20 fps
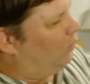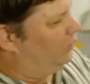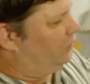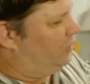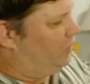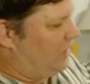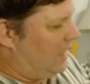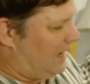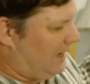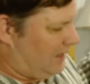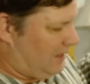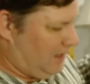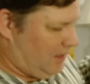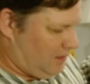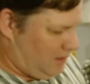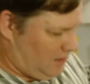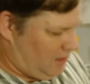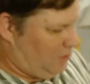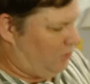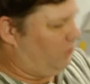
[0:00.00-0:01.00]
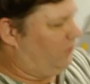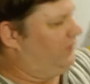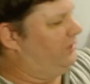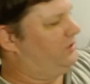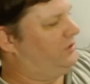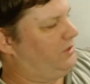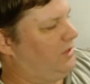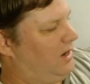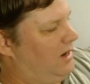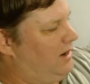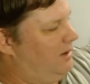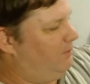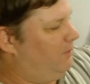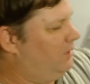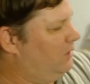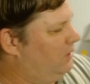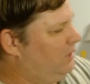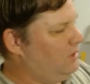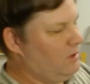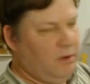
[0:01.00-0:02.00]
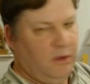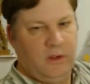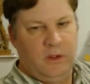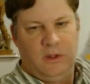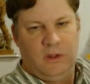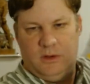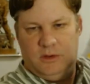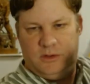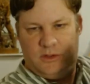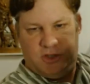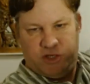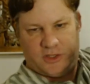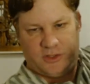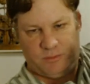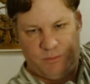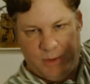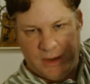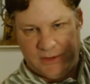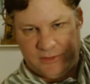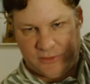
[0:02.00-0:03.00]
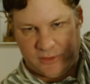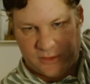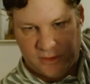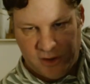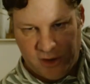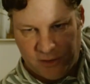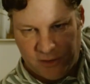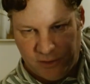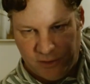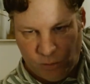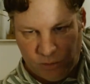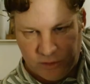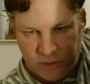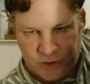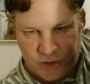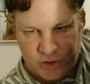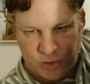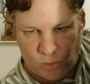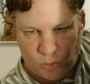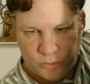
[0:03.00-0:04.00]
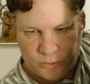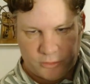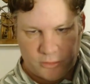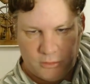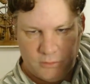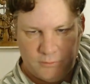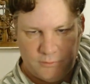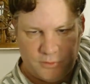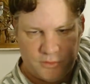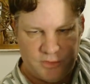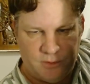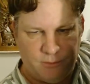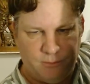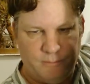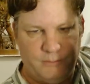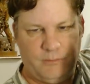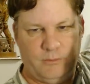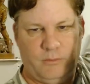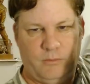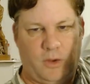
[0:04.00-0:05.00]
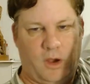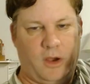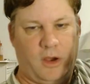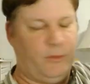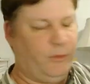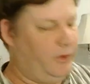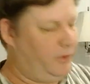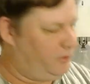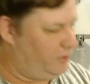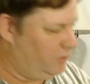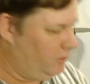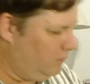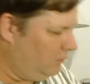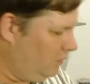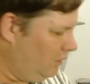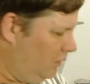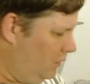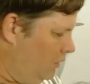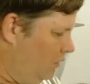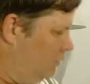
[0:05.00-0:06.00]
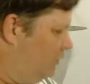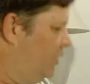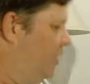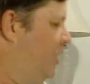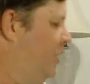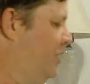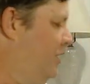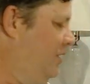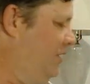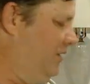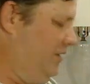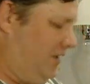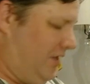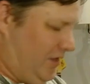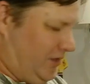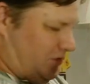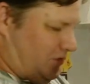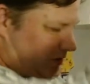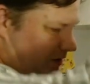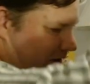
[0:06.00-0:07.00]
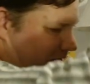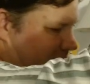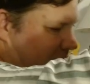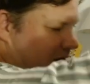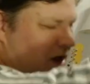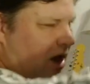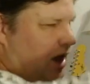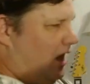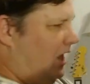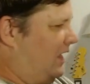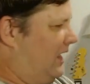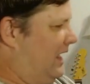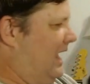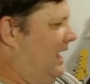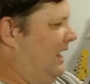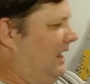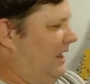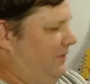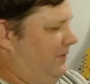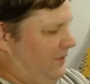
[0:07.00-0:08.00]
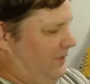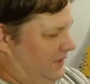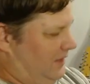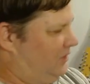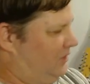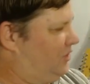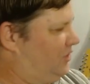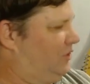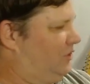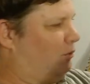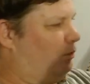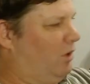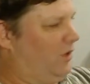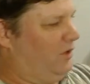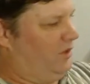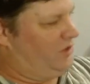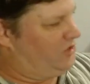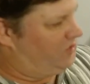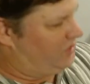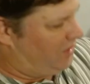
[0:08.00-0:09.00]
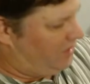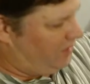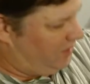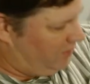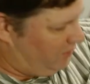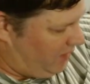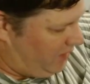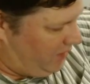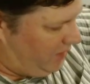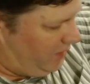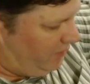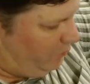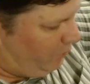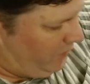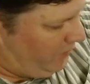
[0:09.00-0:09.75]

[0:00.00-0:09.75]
whole jacket in all this time, just basically on the one shoulder for some odd reason. Because again, I think that's just from where the sun hit it